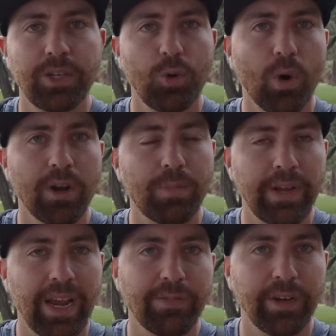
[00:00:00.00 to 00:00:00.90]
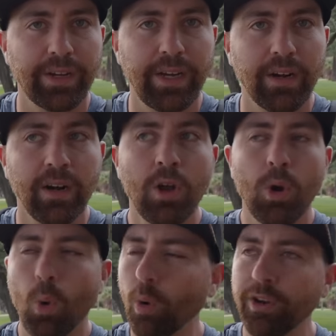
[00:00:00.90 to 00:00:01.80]
you wanna put heavier gear,
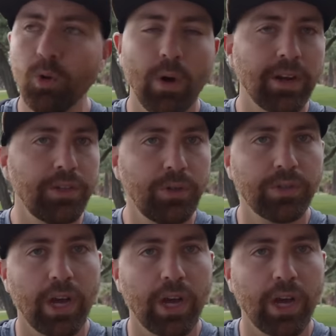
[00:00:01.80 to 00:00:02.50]
or you wanna use